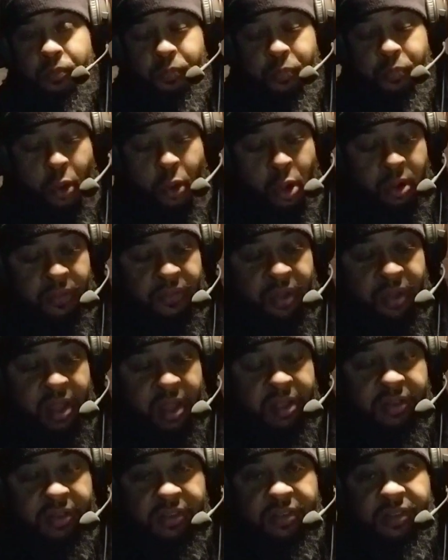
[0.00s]
part of
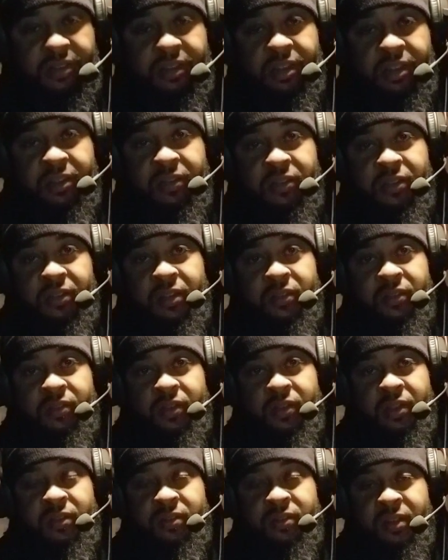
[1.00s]
us is
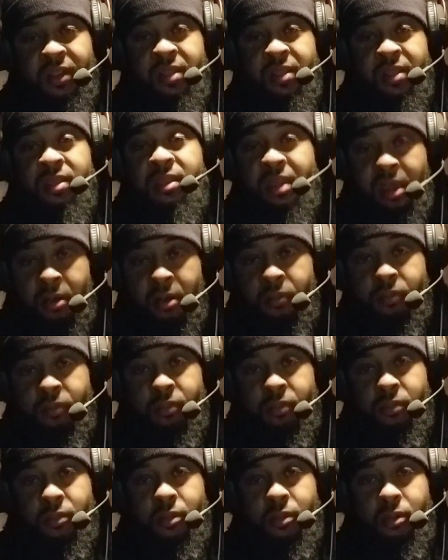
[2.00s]
in them,
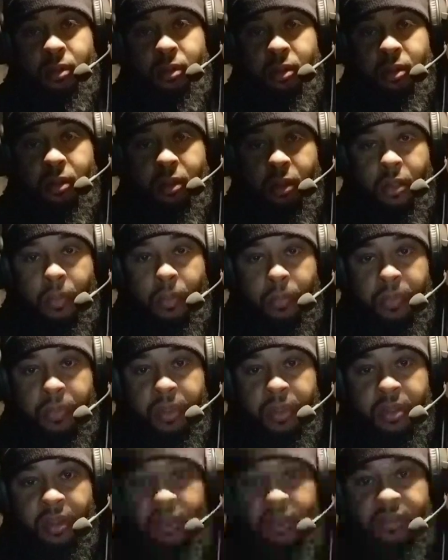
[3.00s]

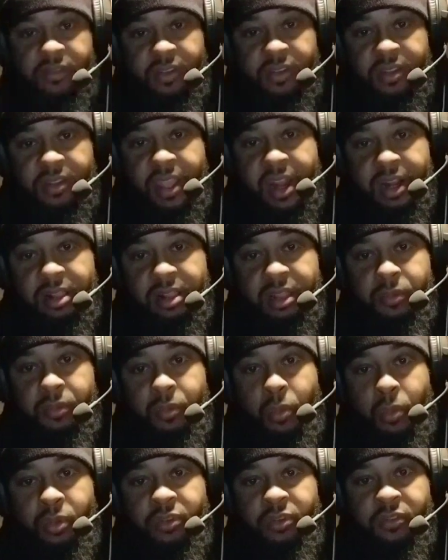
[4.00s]
because genetically,
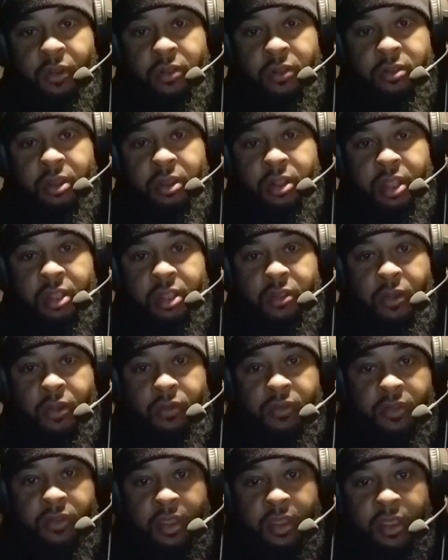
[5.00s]
when we start looking at
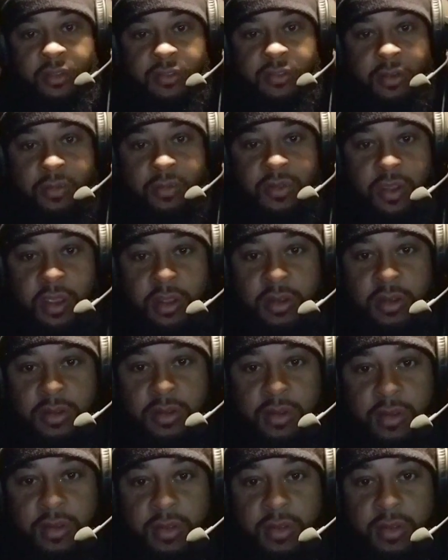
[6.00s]
those things, you know what I'm saying.